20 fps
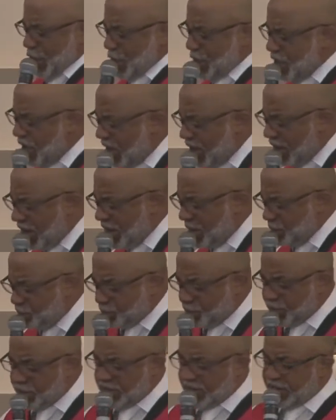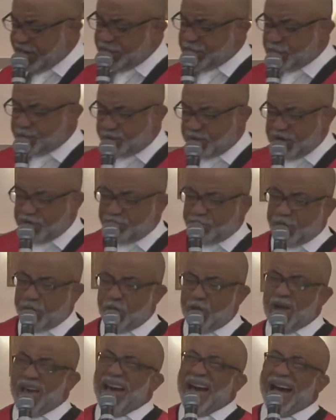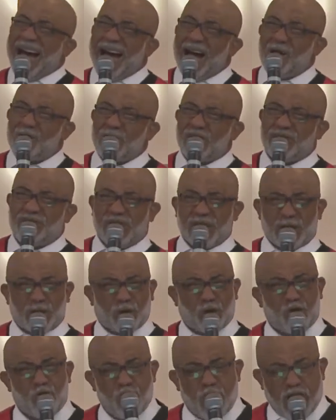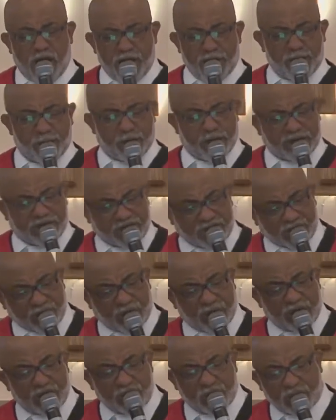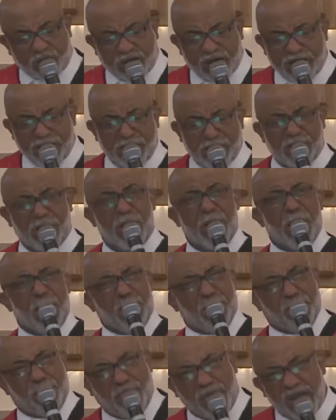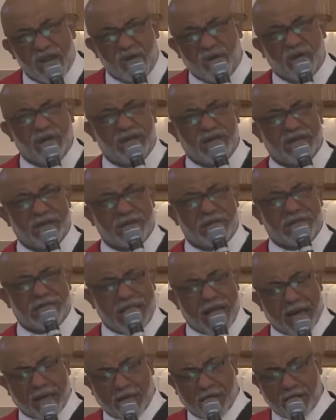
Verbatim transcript: God put his people out of a 216 billion dollar